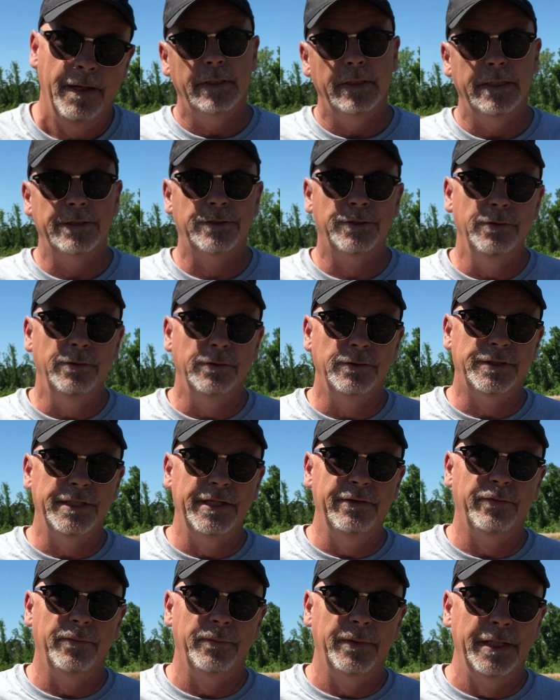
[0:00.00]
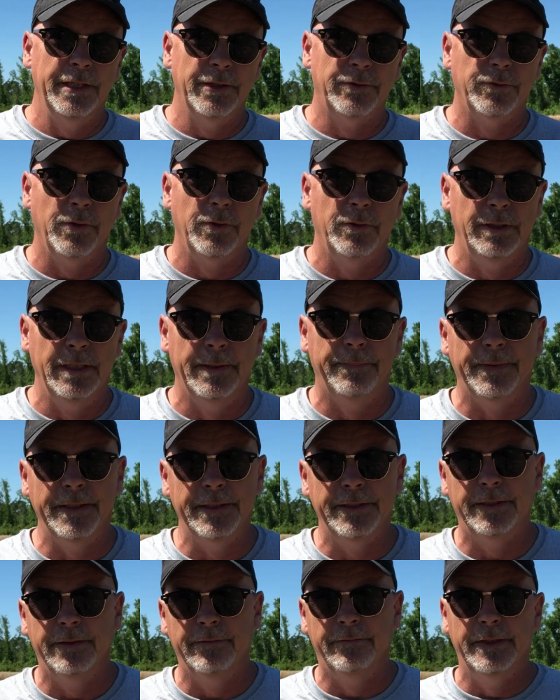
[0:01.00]
As you can see from the intro clip
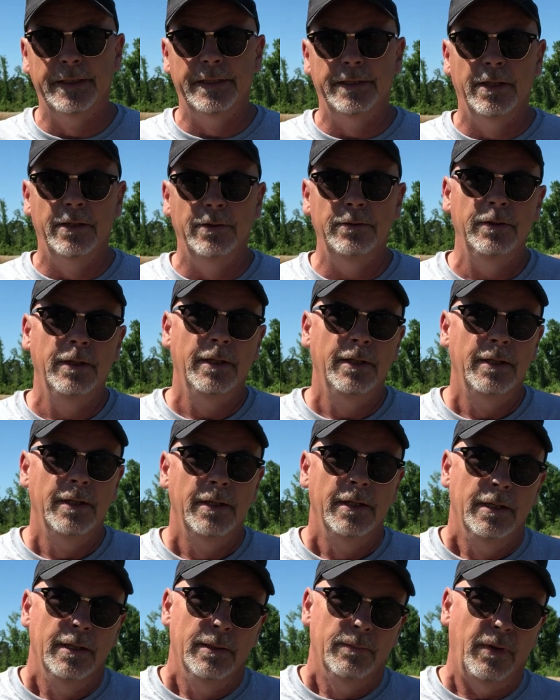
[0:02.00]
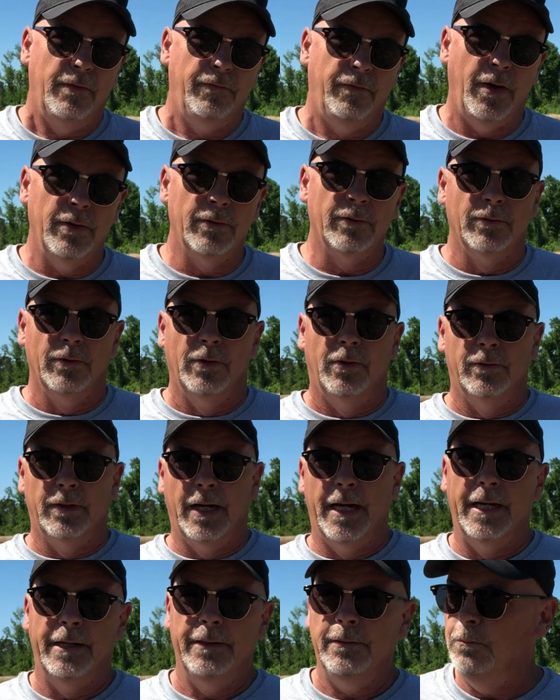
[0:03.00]
into the video, my father-in-law and I